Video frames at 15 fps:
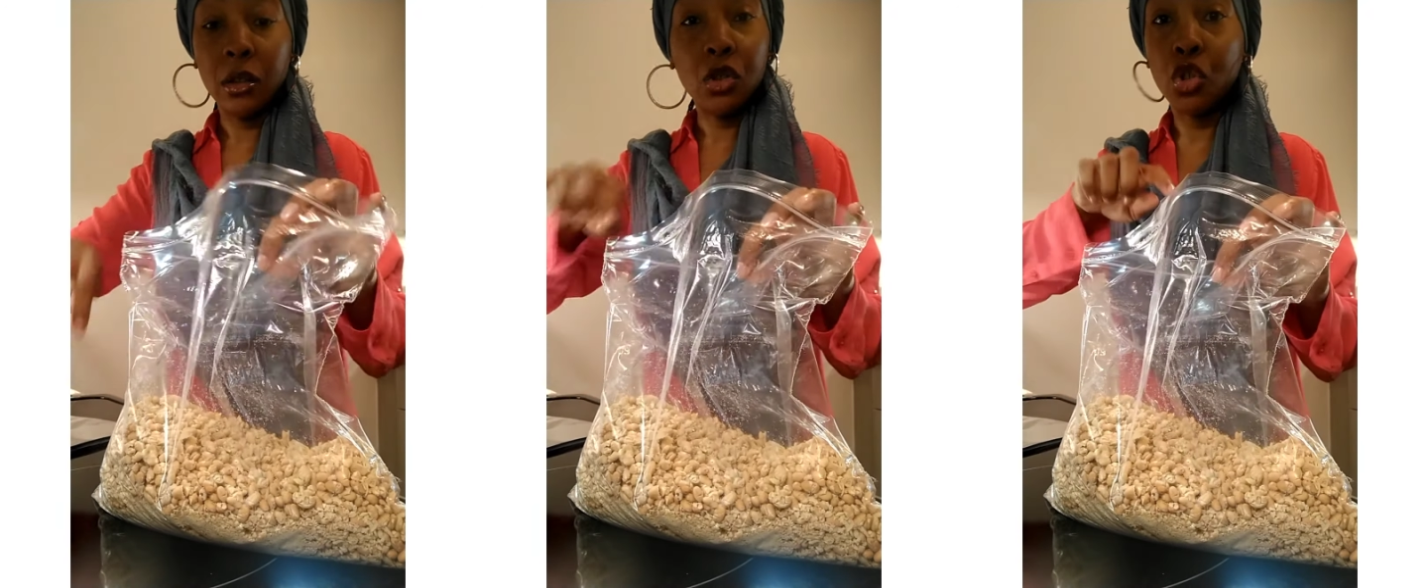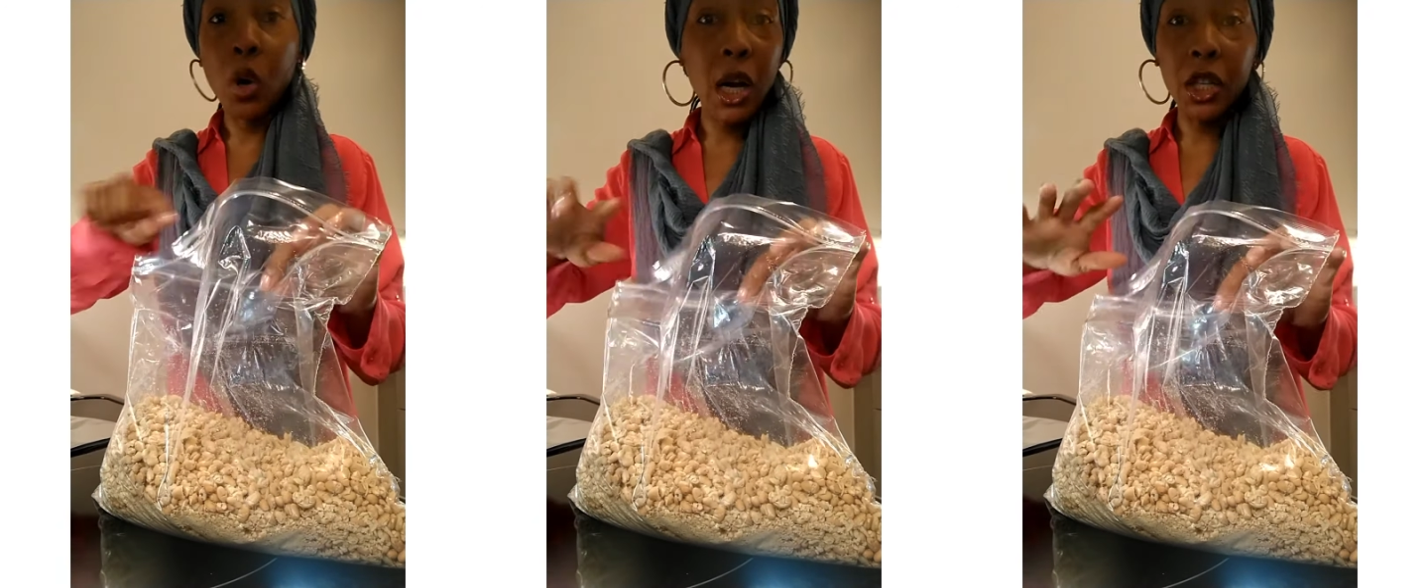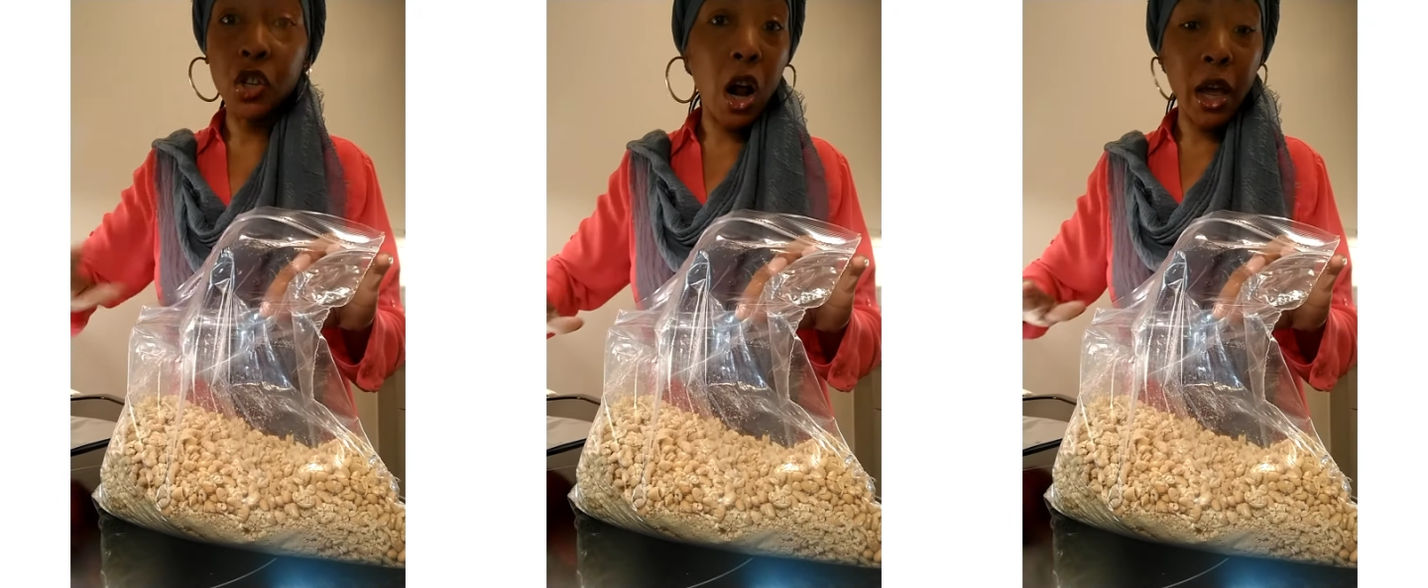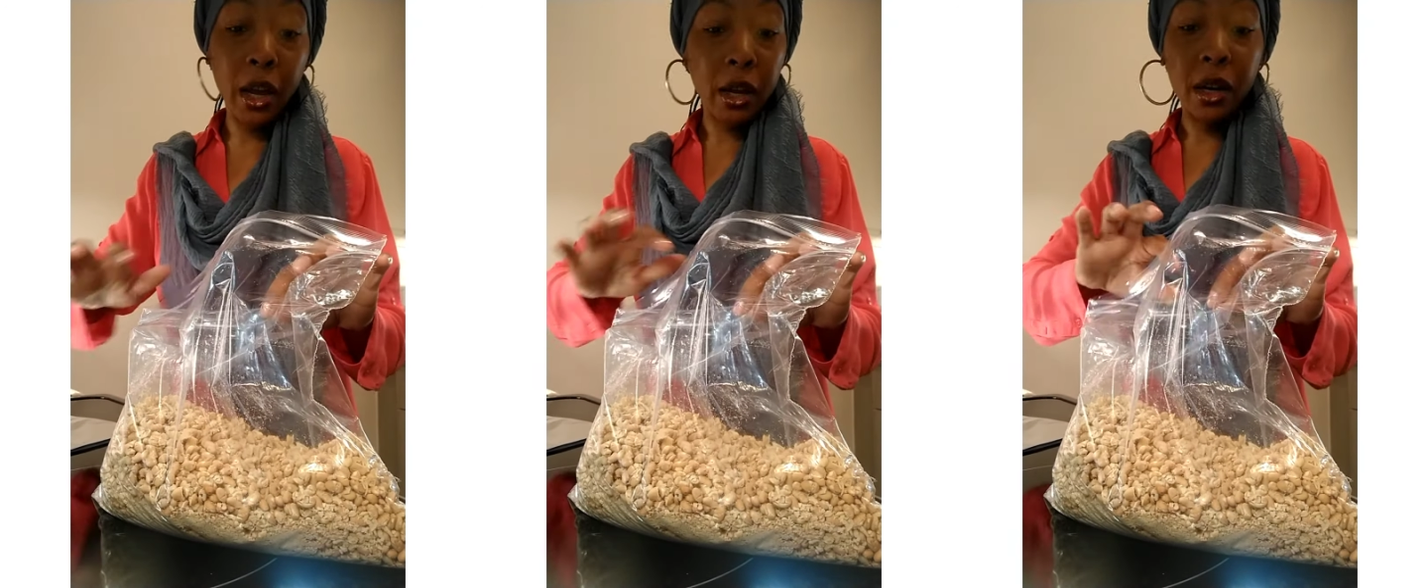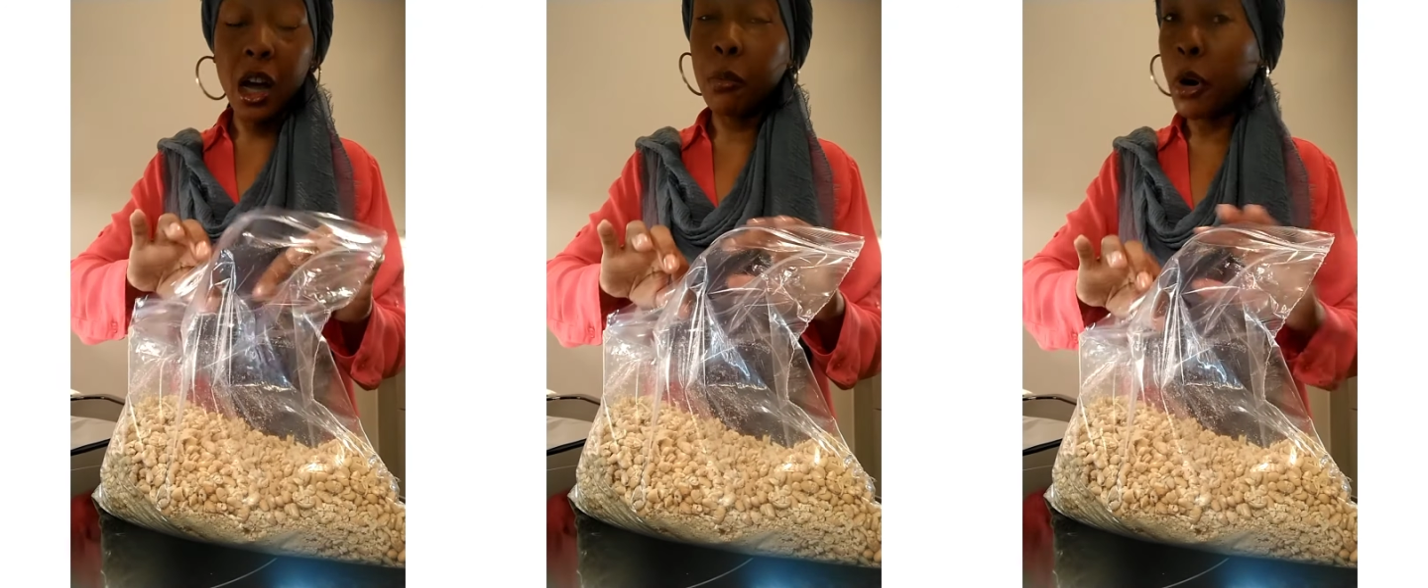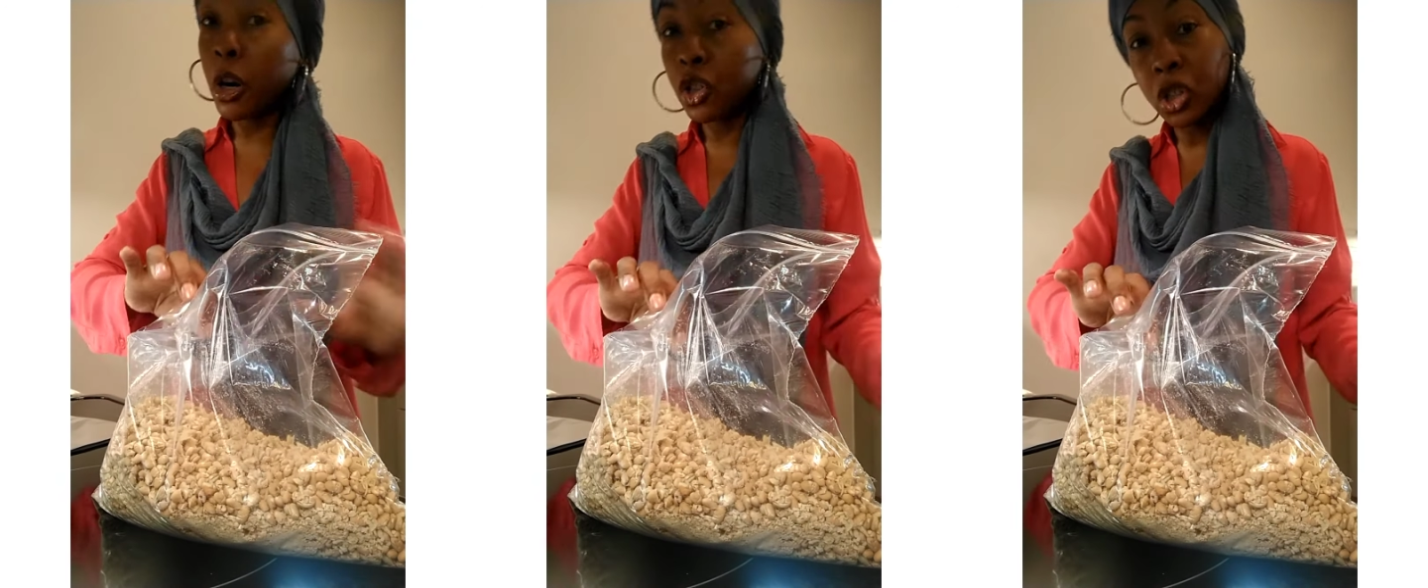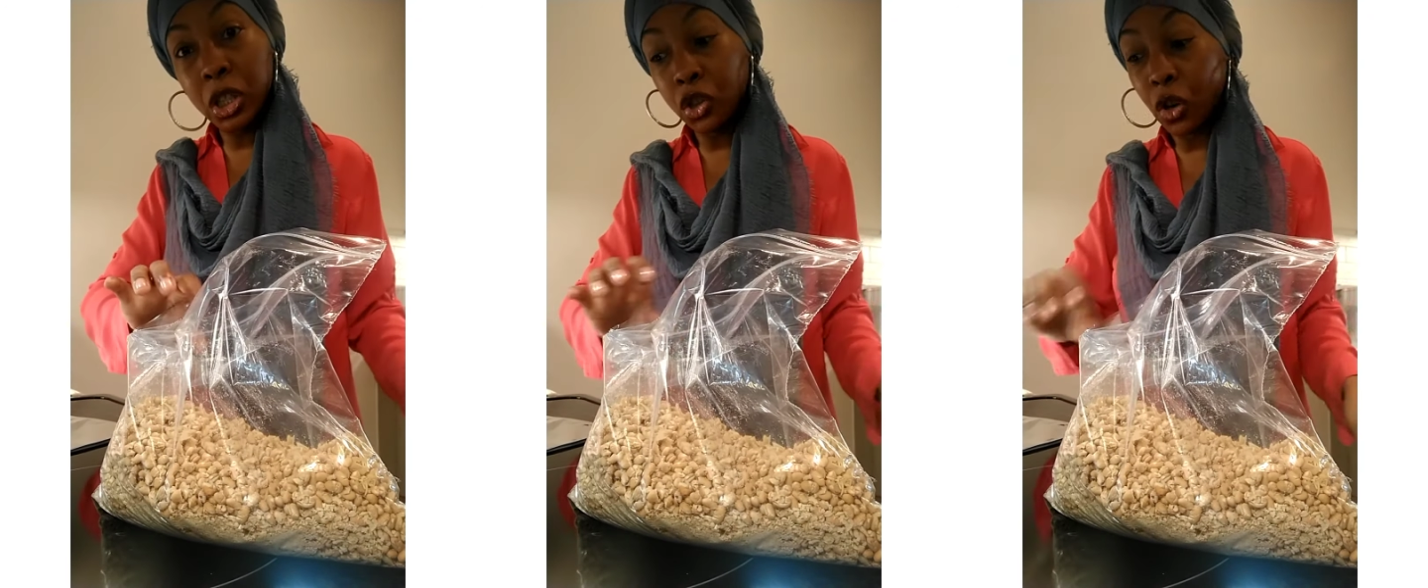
Dry, not partially